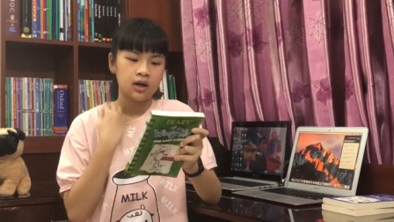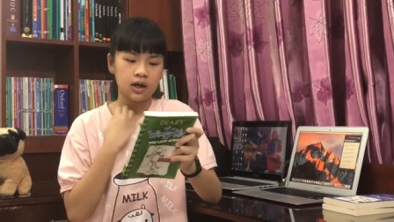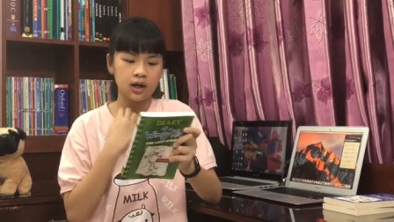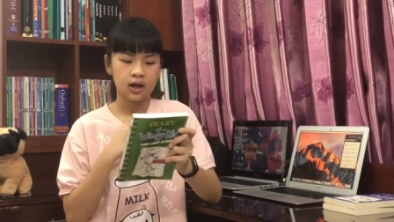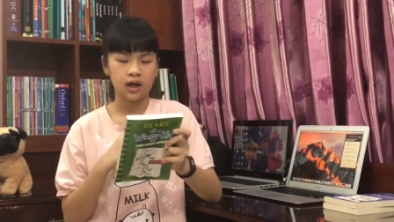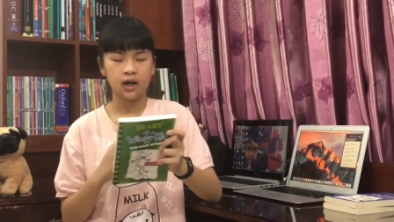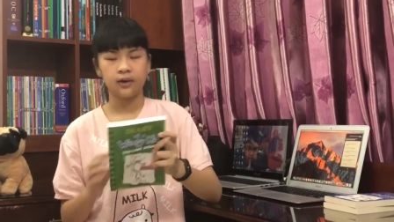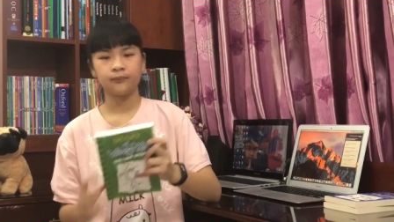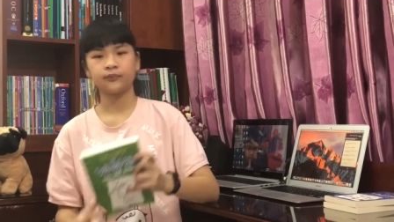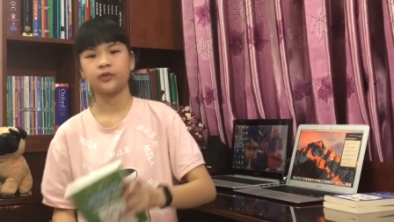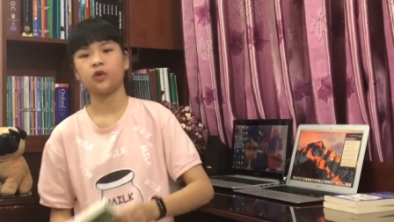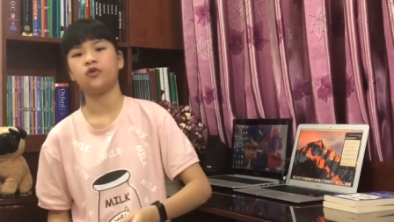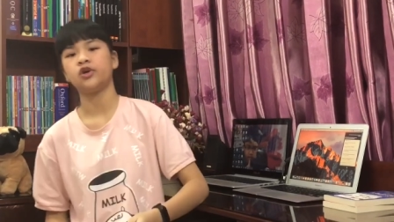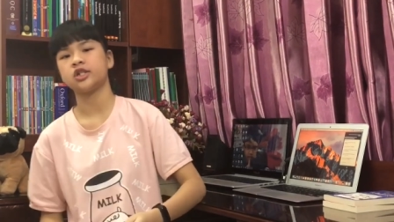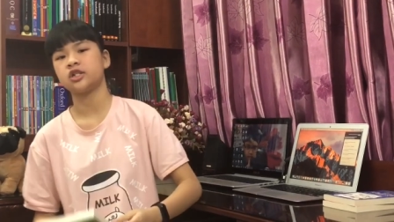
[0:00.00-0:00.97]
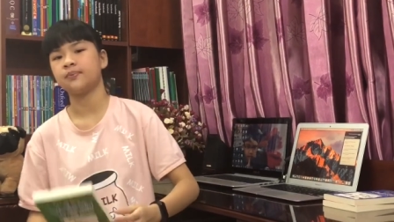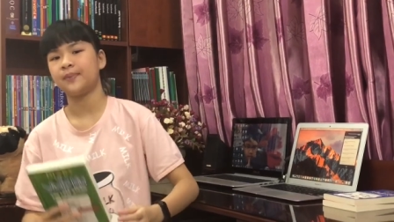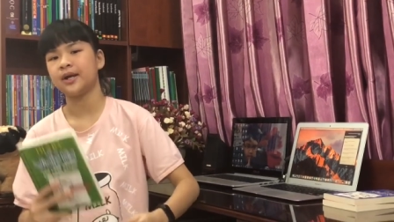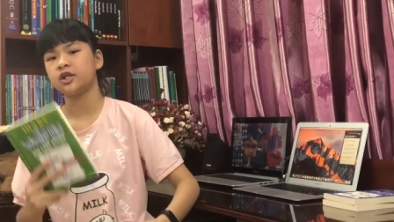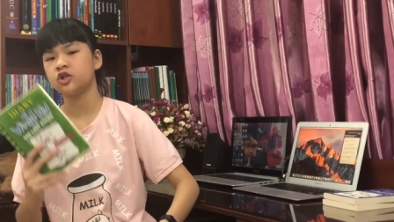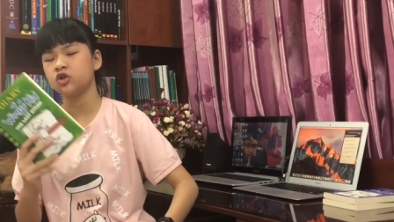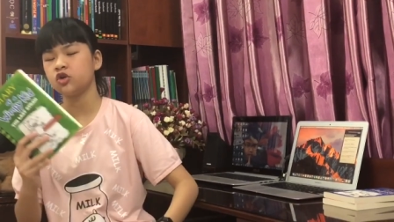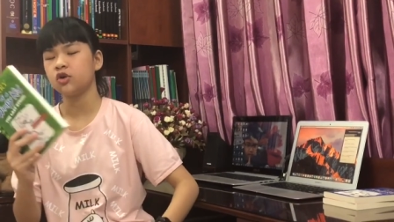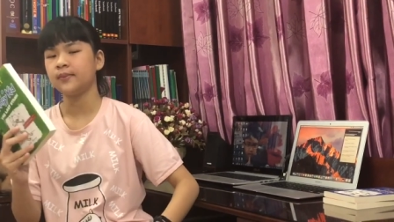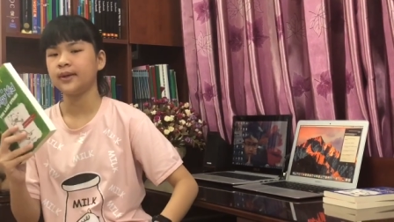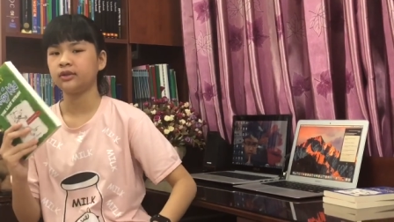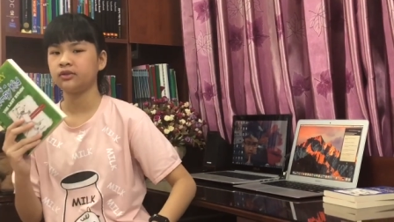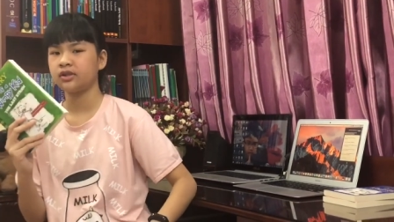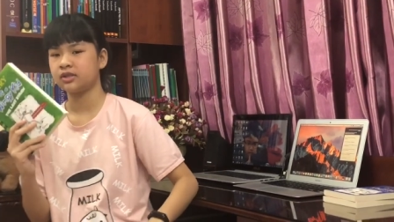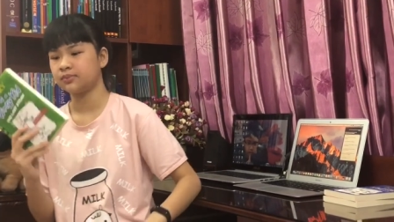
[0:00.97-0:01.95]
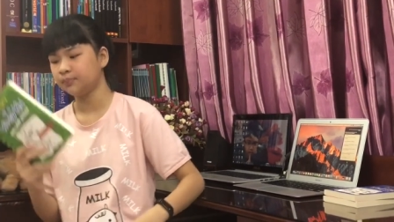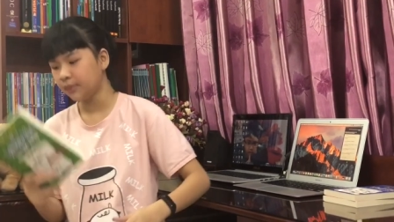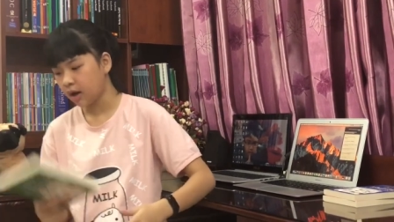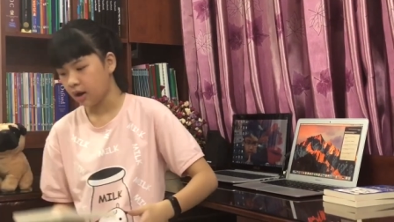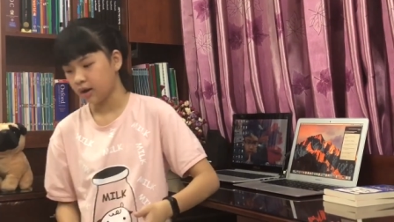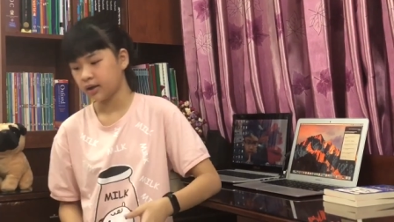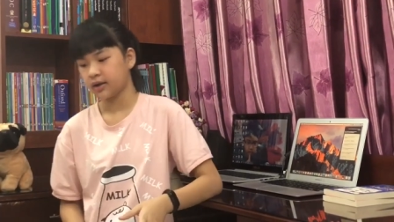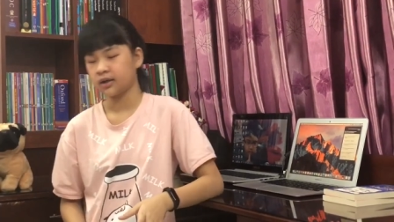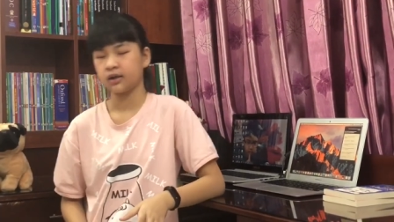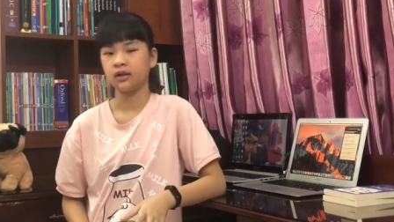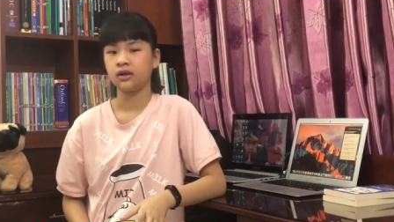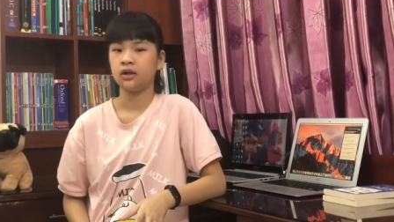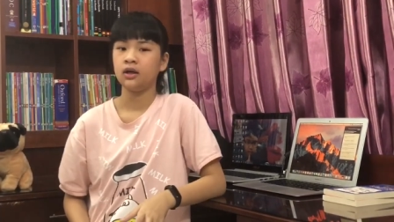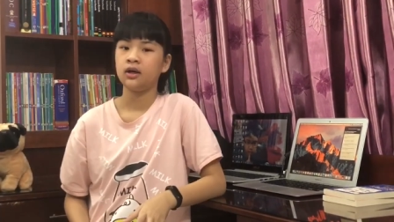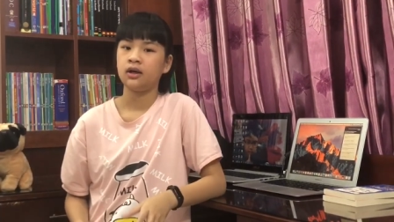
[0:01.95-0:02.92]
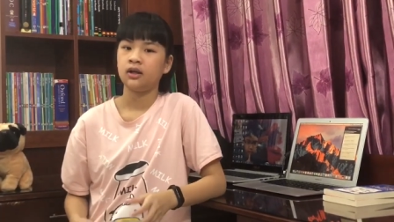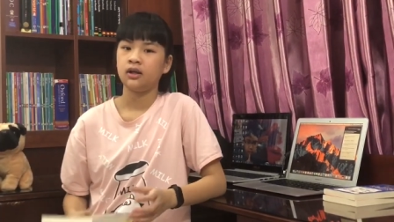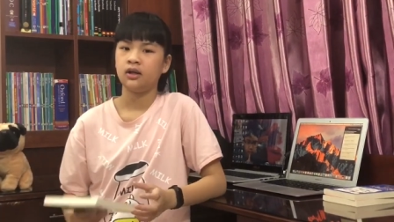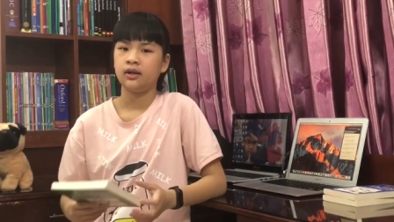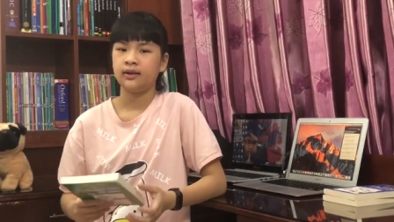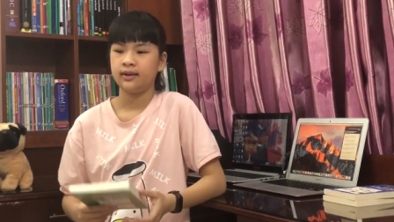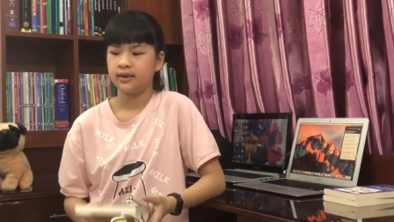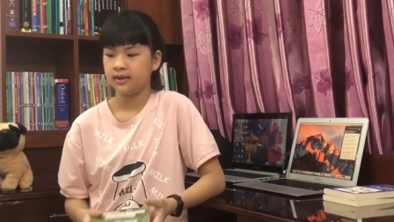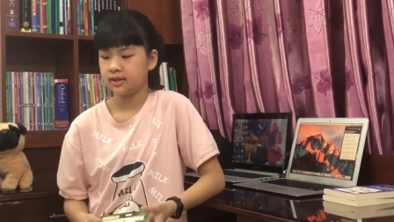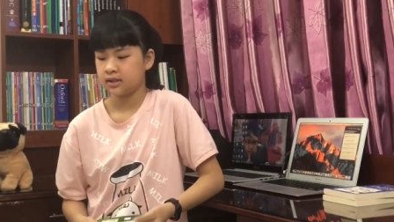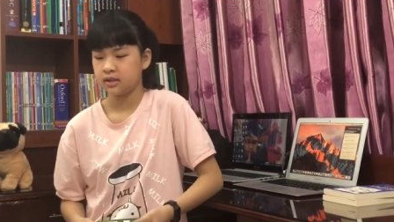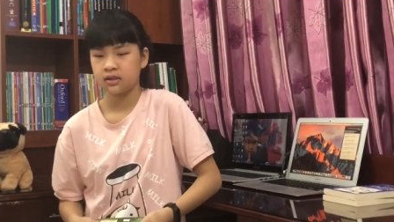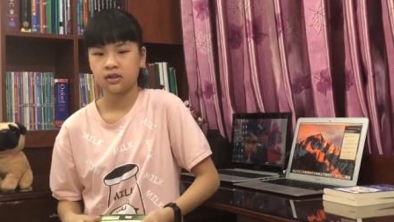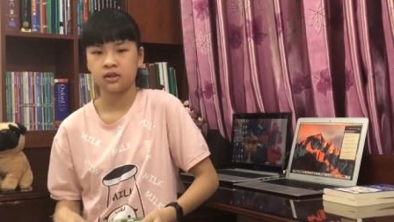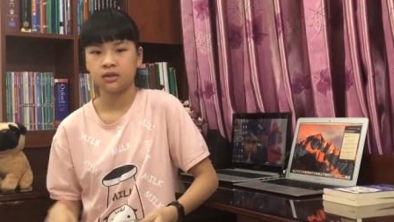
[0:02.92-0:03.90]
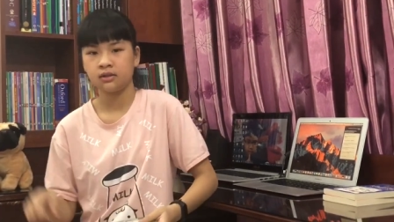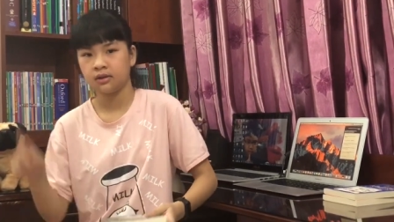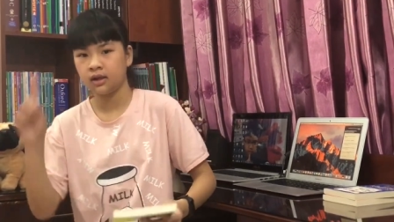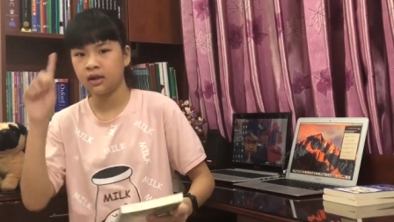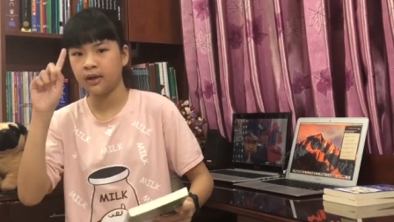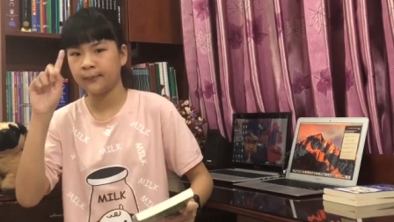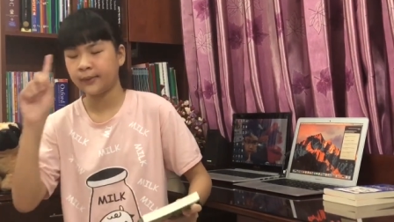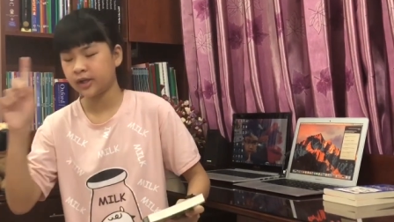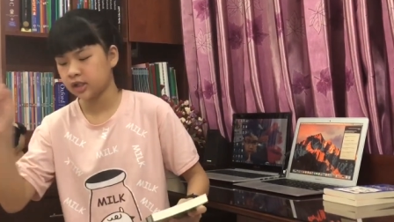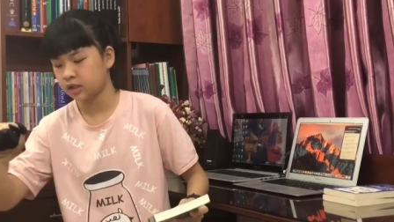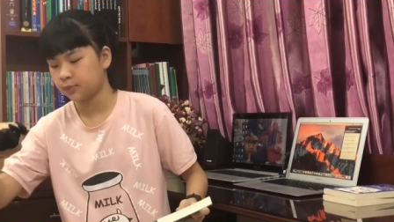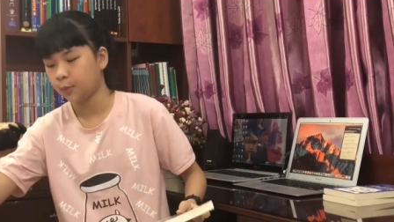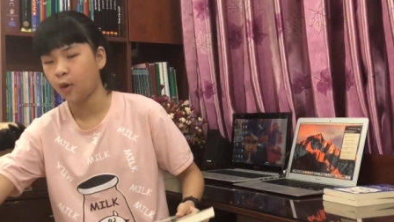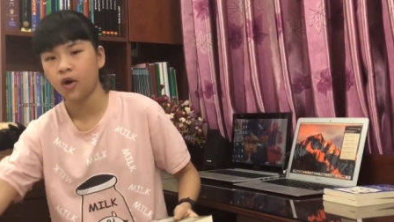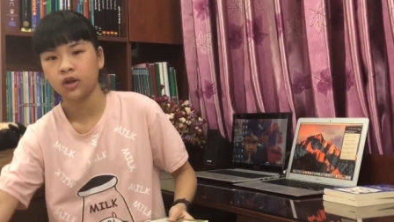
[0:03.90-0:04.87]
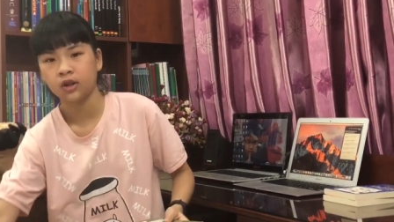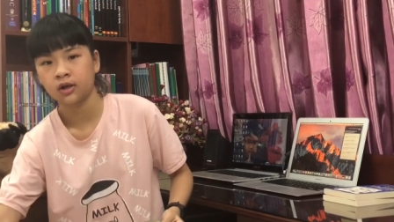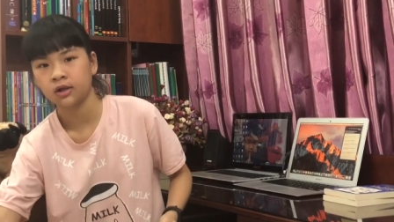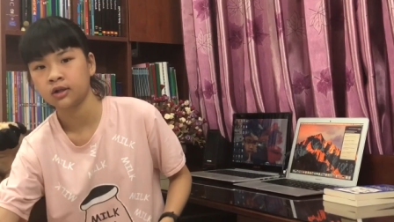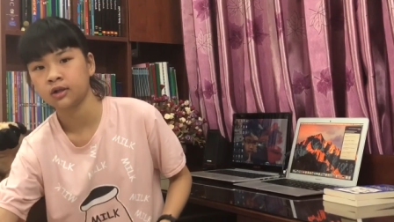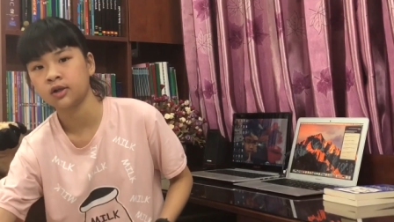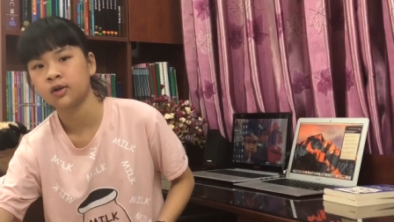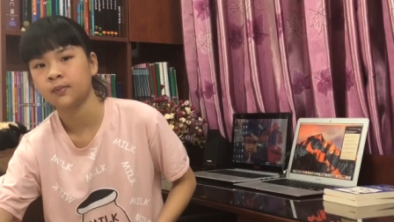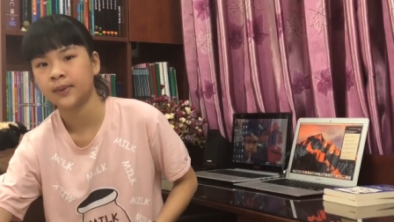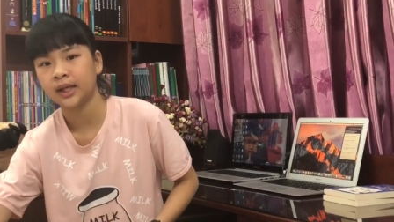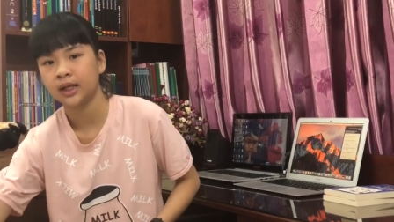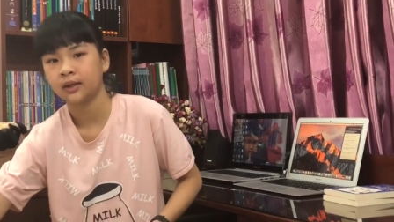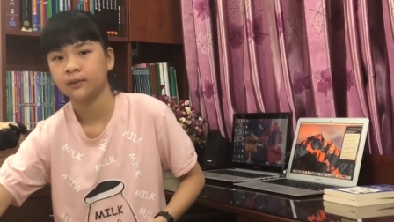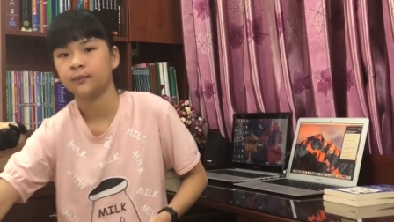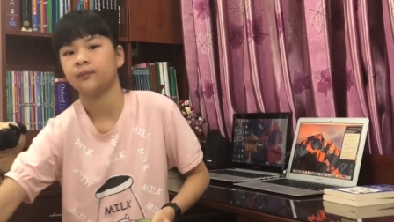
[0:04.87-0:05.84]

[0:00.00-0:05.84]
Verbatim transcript: Um, what's special about this book is, I'm going to spoil it a little bit.